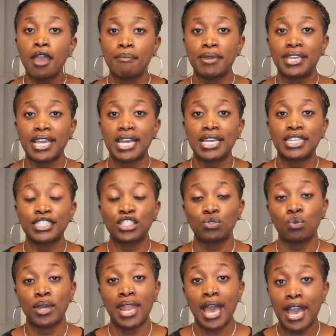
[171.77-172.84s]
because
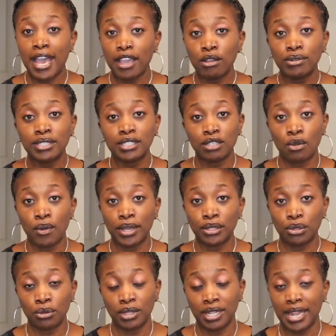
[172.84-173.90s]
when I was going
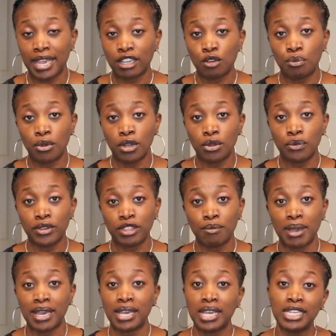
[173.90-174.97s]
through the Naca program with
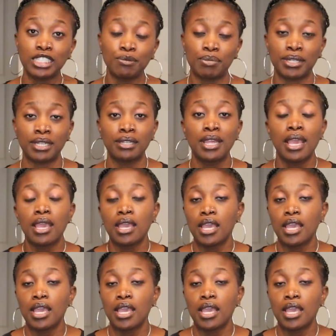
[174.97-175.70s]
my husband,